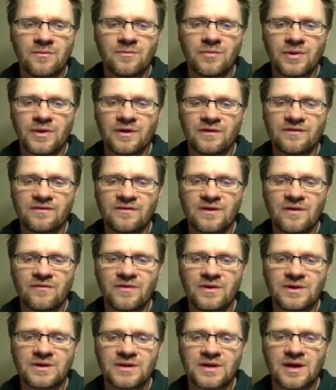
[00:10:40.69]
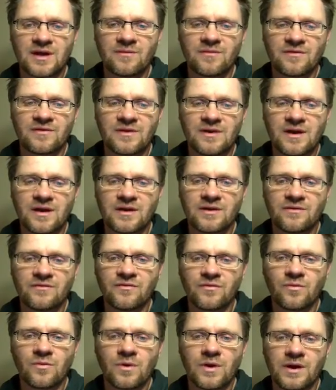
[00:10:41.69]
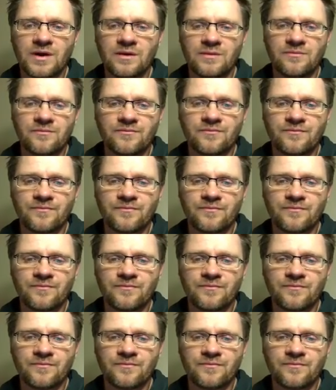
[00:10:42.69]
plus 7 times negative 1,